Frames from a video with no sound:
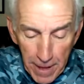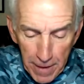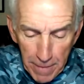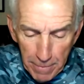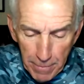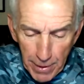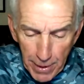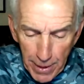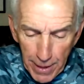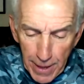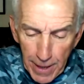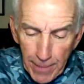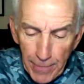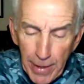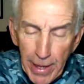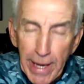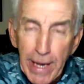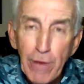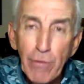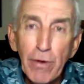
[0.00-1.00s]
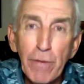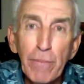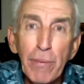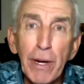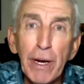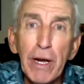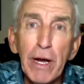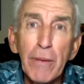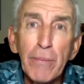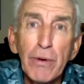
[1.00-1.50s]
But he would
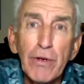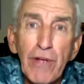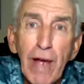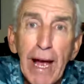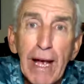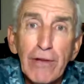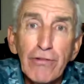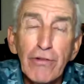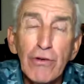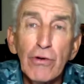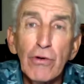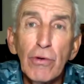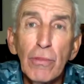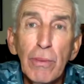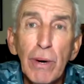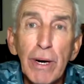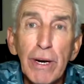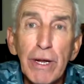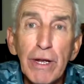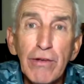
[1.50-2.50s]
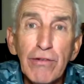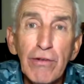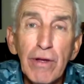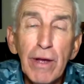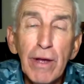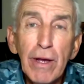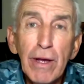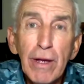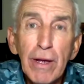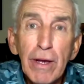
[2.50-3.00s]
pick up his high school buddies,
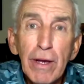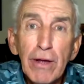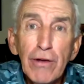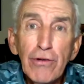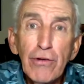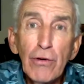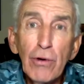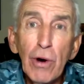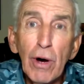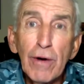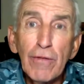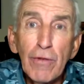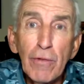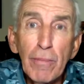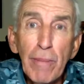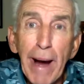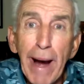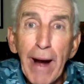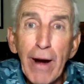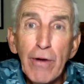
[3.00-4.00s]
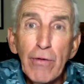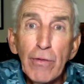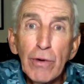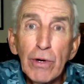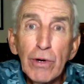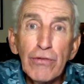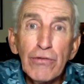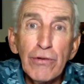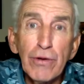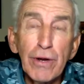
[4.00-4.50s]
2 of them, Barry
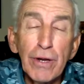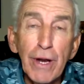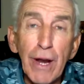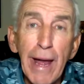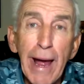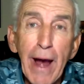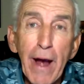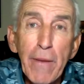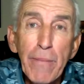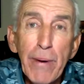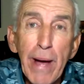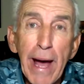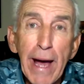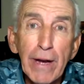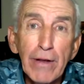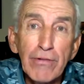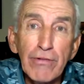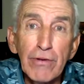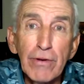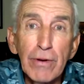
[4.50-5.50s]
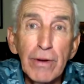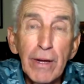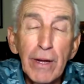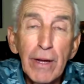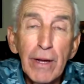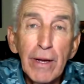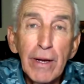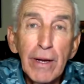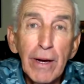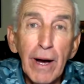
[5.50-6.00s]
Wilson and Larry Patterson.
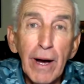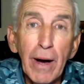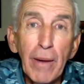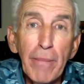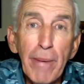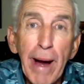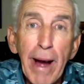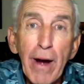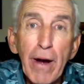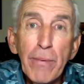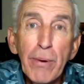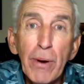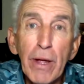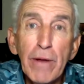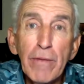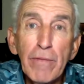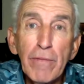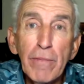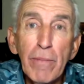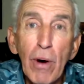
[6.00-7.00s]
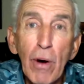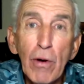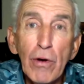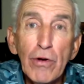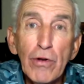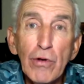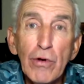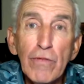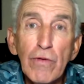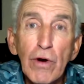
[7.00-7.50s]
Barry played ball at
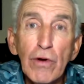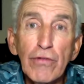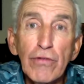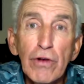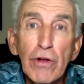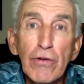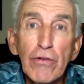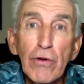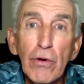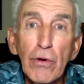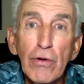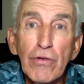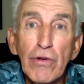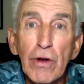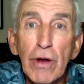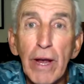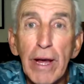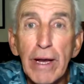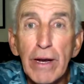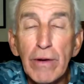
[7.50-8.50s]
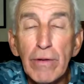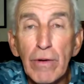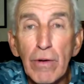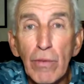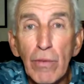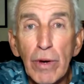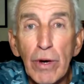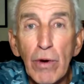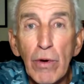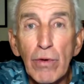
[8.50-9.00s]
the University of Georgia and later
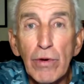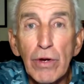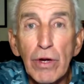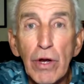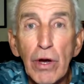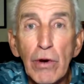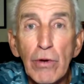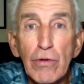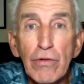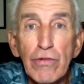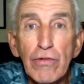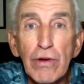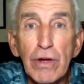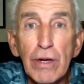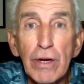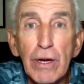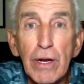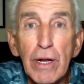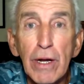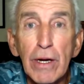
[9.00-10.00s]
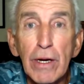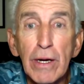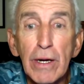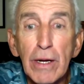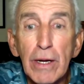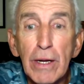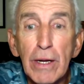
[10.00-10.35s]
went on and coached in